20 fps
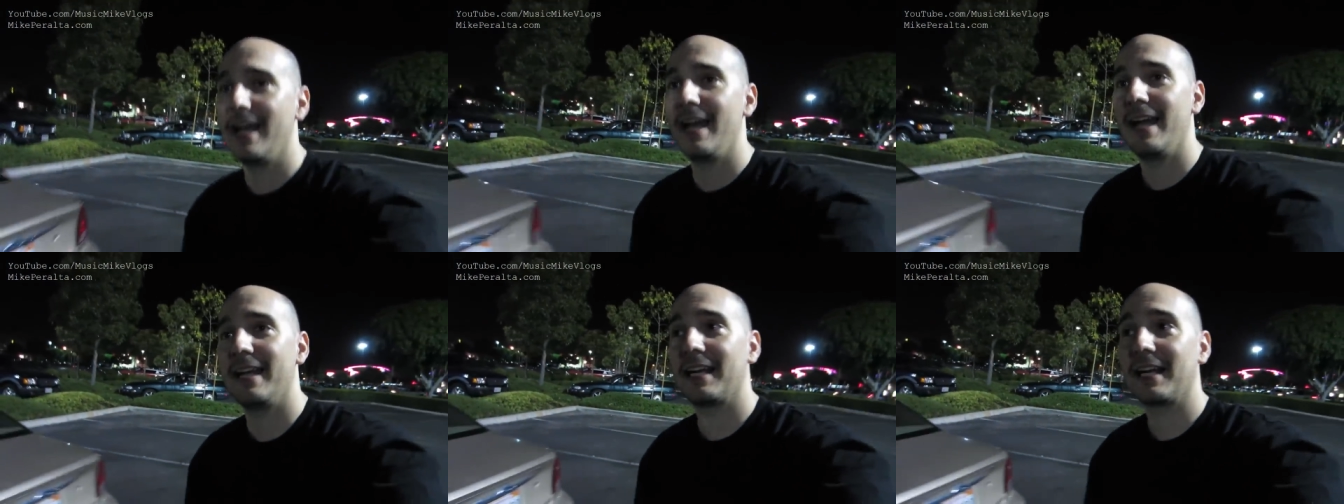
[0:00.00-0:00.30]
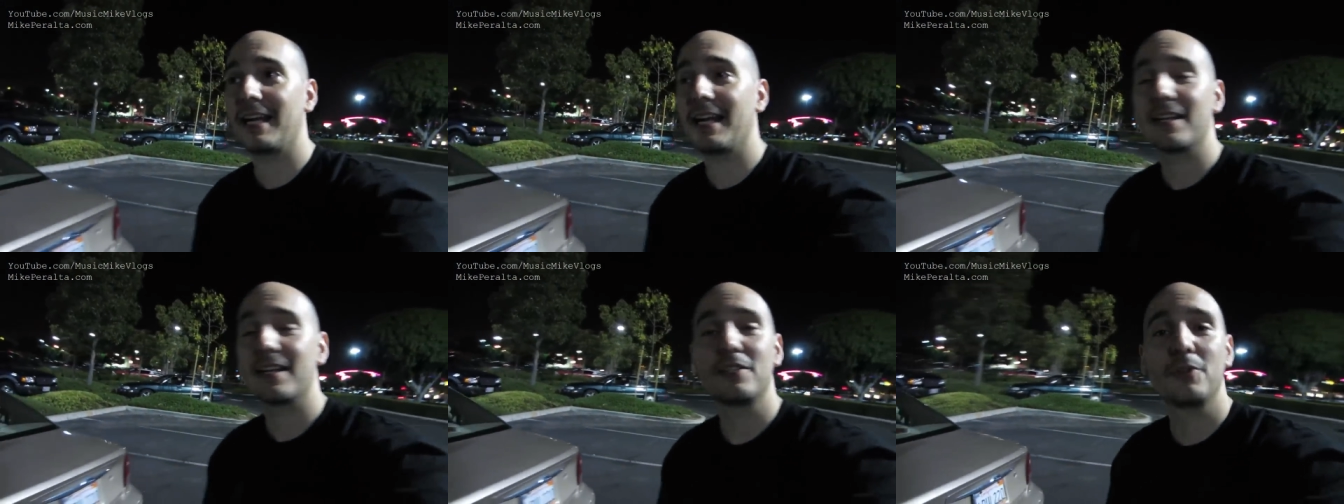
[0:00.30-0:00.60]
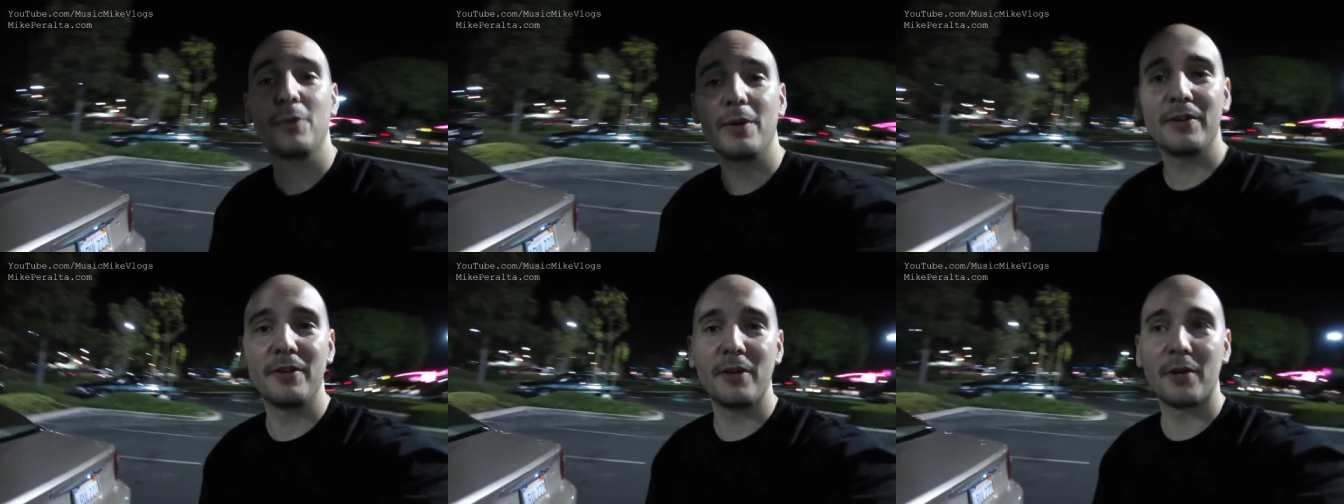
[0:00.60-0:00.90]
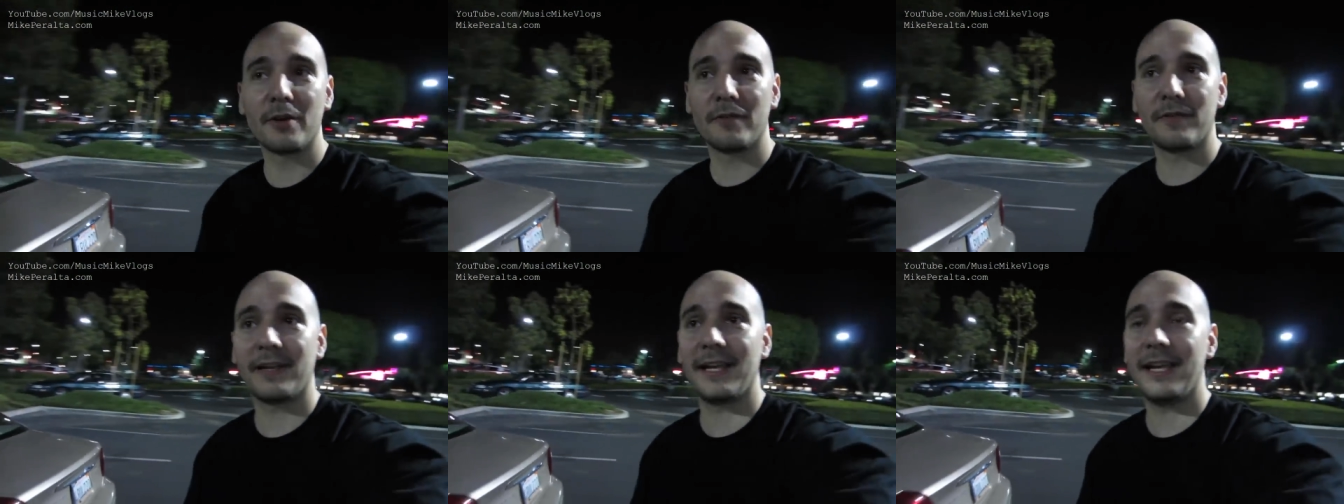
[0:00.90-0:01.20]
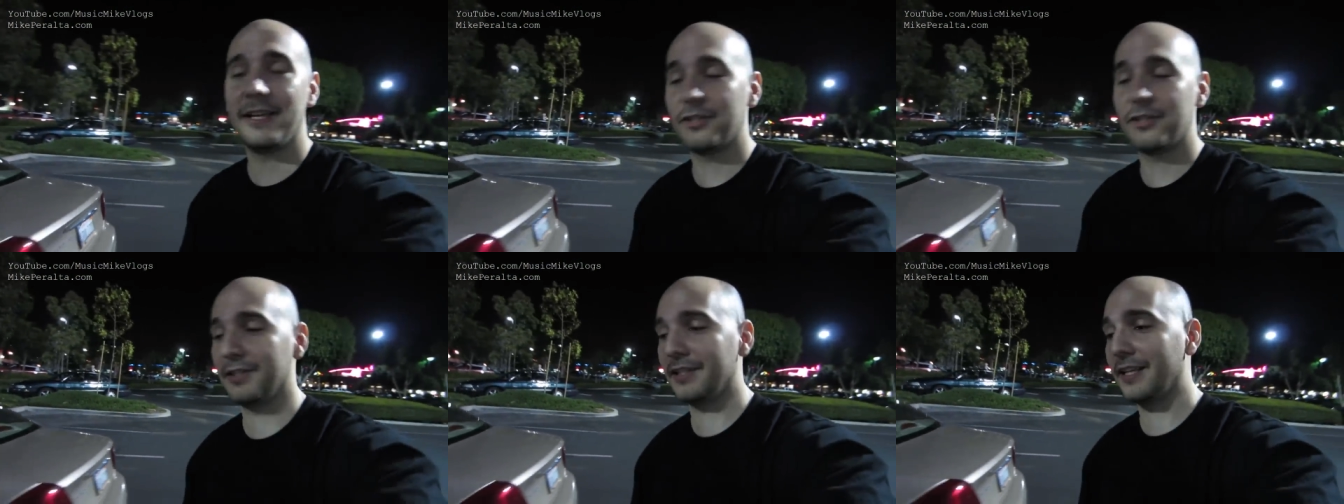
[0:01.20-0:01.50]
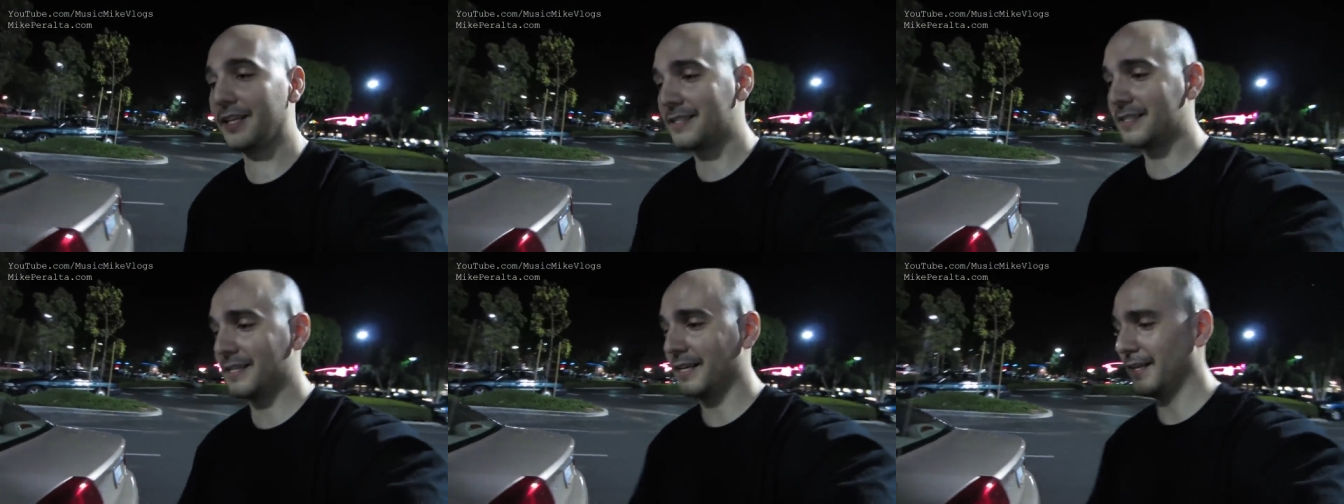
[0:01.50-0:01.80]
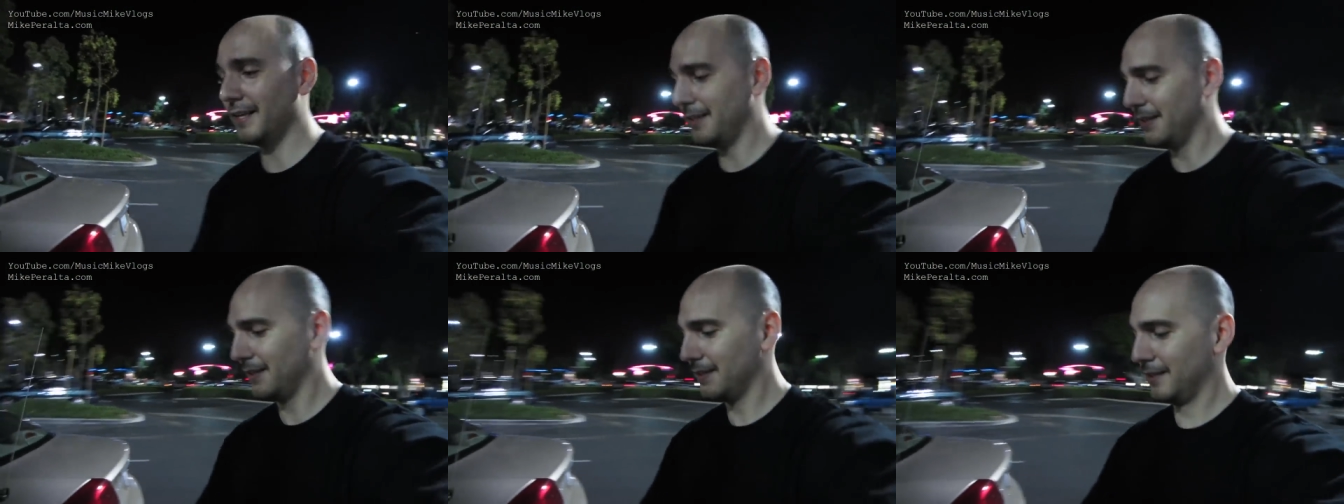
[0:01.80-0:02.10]
and I got a Twitter notification that
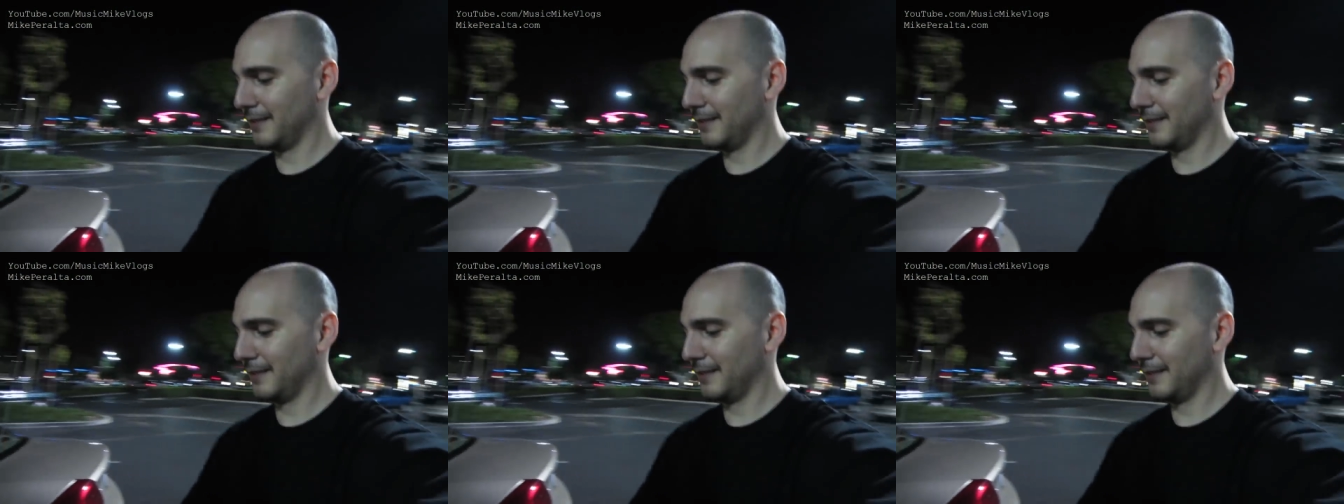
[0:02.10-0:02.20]
said,